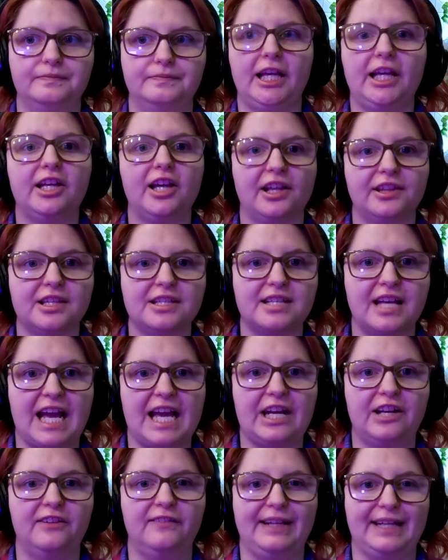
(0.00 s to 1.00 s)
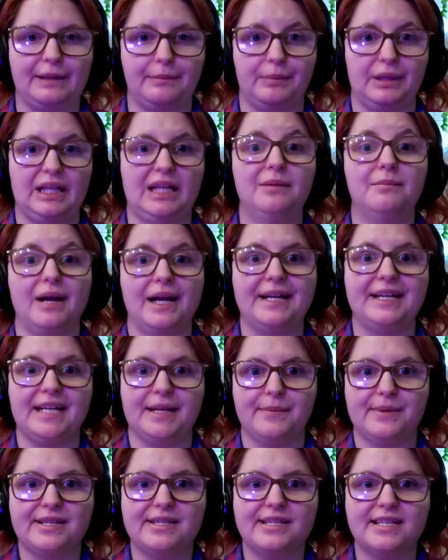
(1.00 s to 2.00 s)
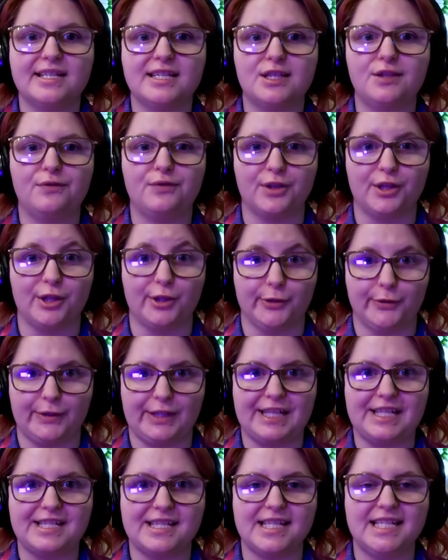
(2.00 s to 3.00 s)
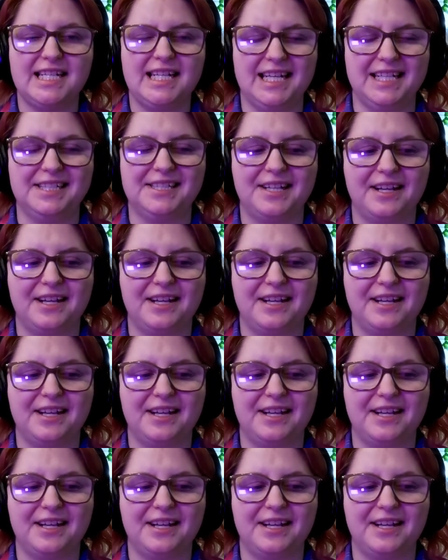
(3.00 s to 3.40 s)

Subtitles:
He got the title of like being my nemesis for a reason.